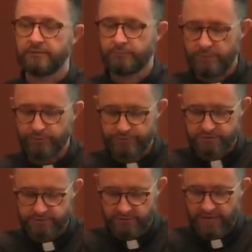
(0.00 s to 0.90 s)
people's
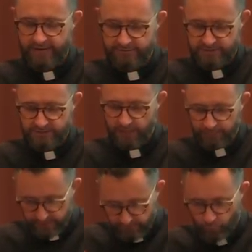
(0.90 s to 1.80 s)
lives and
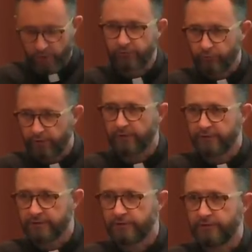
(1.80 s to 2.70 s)
helping them work through their,
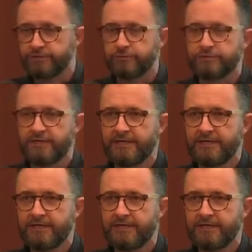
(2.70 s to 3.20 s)
their issues.